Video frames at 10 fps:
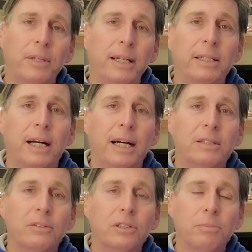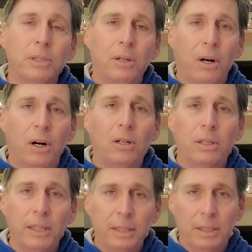and Congressman
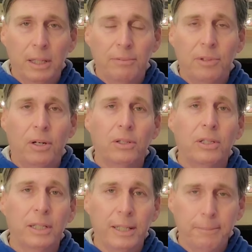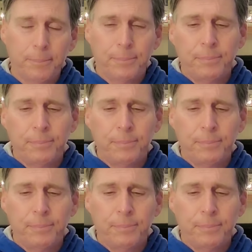Hawley of Oregon